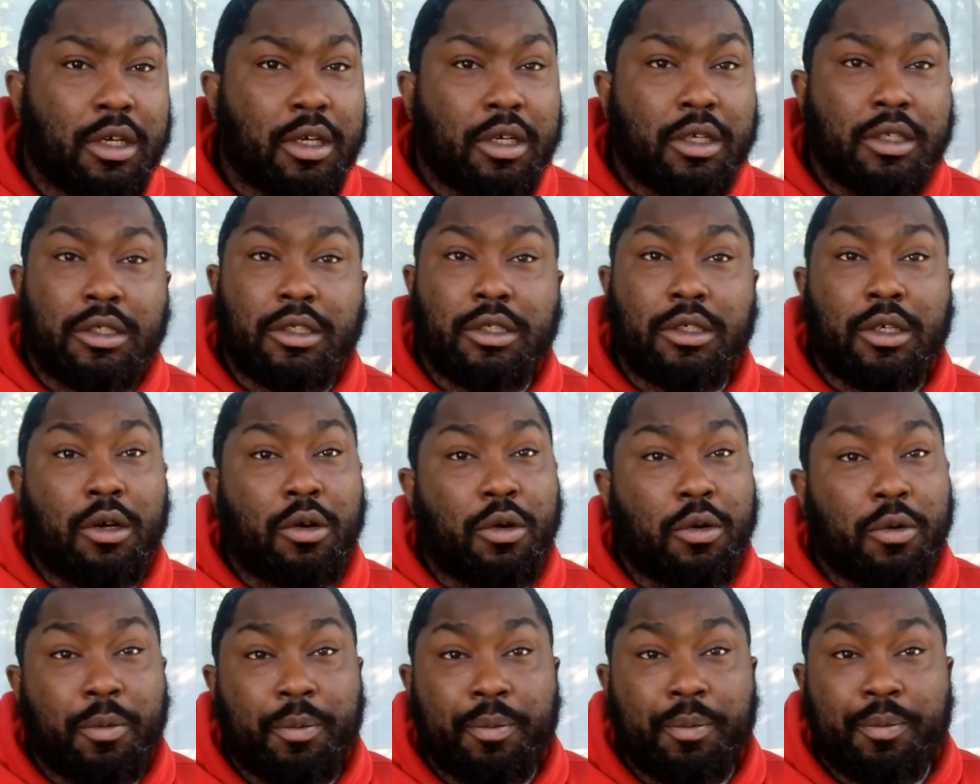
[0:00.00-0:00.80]

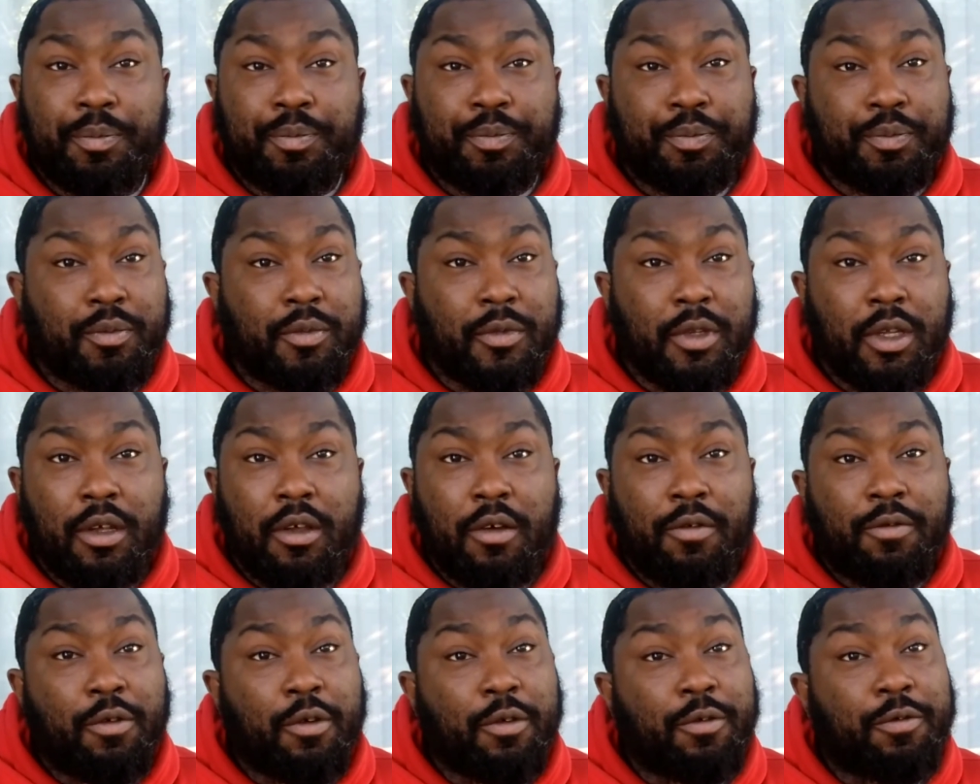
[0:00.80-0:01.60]
So
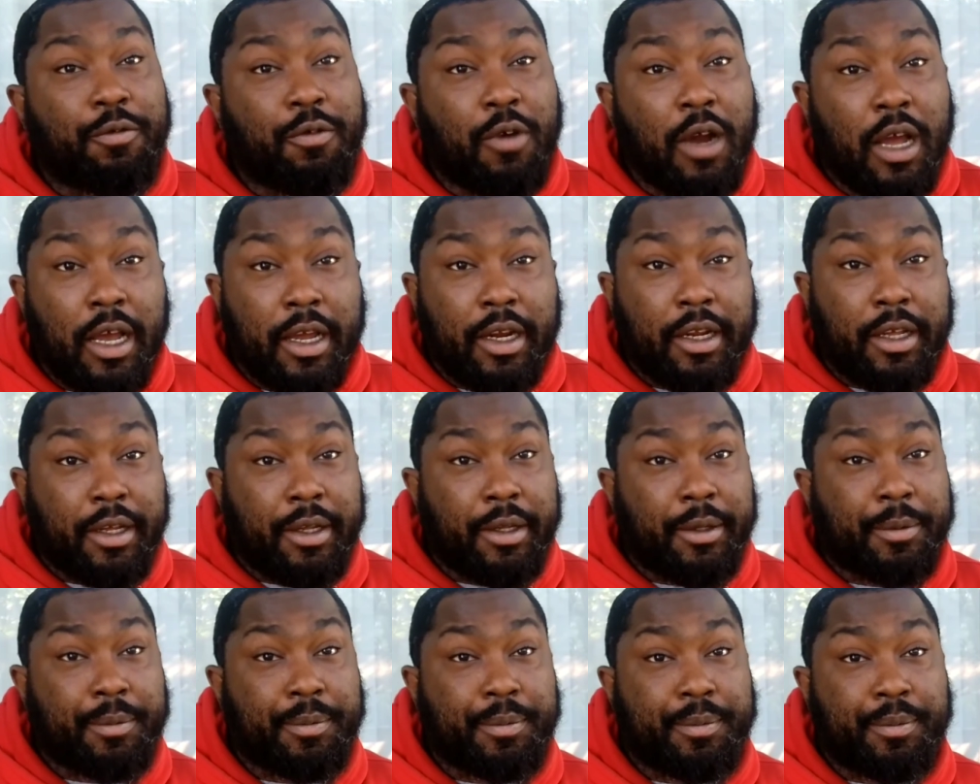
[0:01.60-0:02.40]
for Friday,
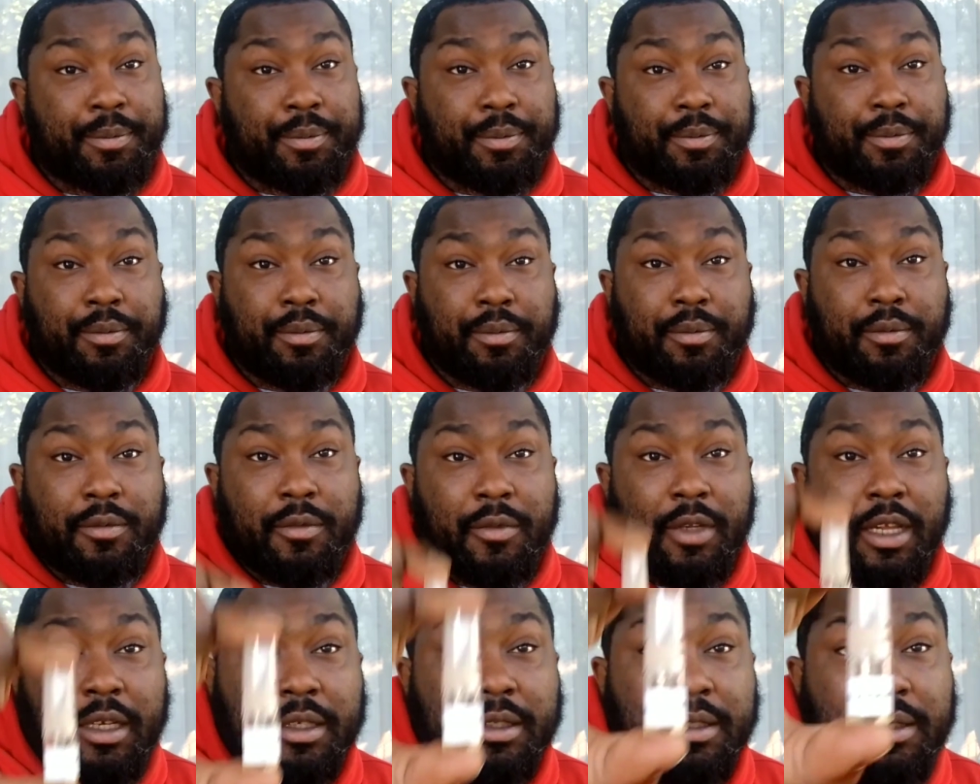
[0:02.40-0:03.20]

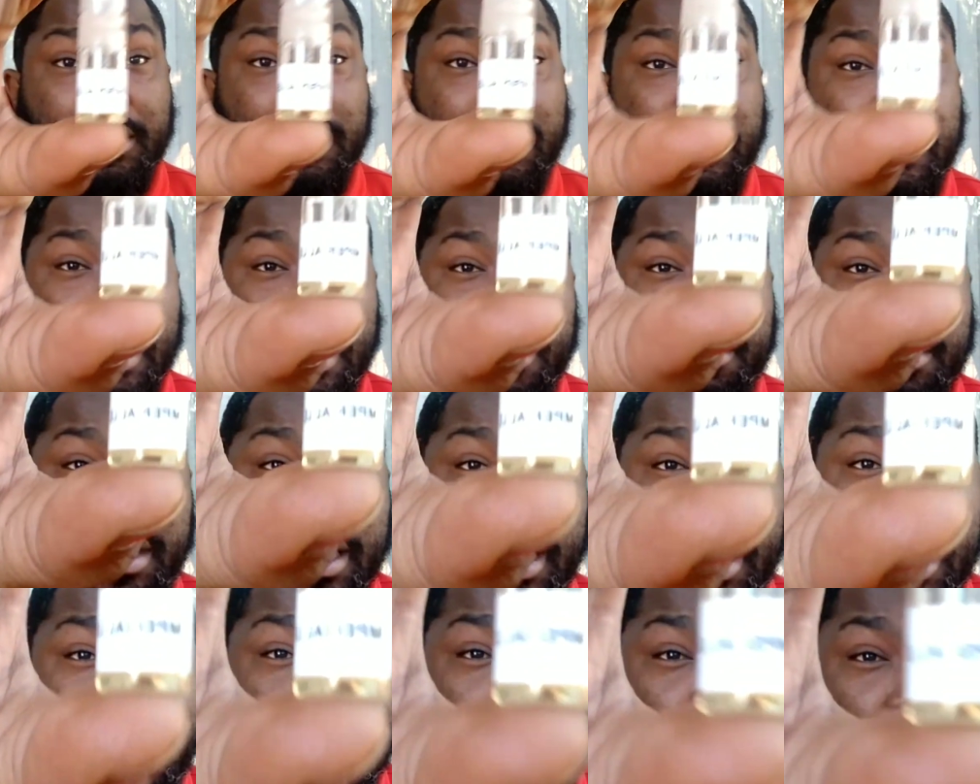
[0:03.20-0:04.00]
Sammy
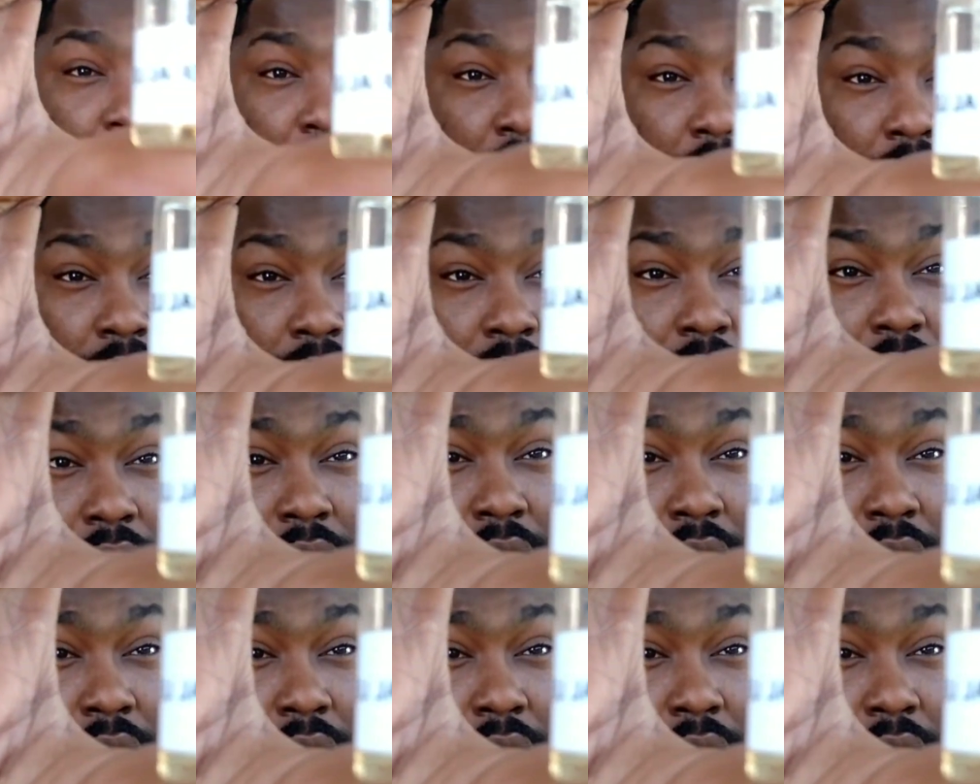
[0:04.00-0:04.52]
Andros,